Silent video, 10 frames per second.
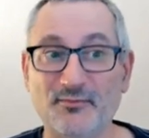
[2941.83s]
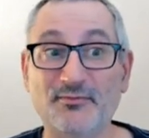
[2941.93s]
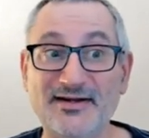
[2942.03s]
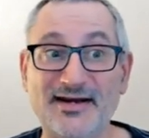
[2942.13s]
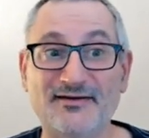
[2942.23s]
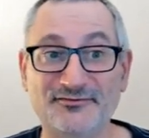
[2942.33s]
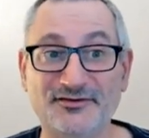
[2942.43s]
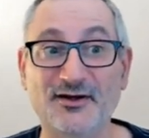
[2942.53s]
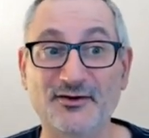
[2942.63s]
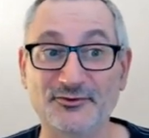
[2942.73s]
probably have
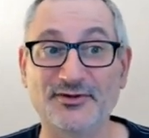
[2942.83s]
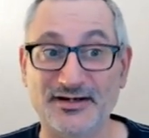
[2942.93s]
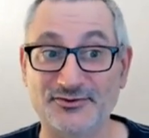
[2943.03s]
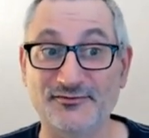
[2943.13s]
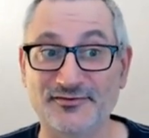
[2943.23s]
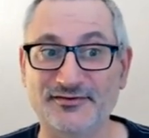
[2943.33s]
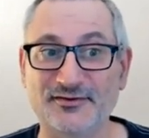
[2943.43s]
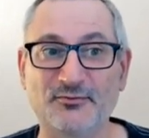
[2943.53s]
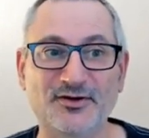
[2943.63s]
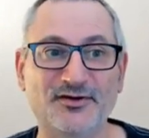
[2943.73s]
to go to an actual
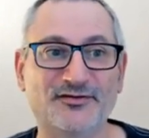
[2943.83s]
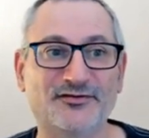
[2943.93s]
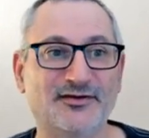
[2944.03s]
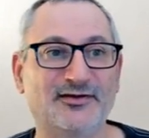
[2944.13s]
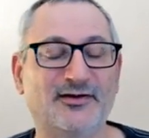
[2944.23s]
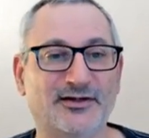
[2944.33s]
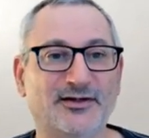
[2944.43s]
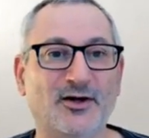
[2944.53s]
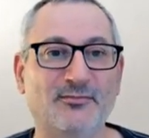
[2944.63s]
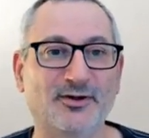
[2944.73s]
physical person at like
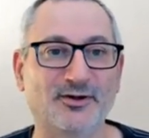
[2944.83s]
a car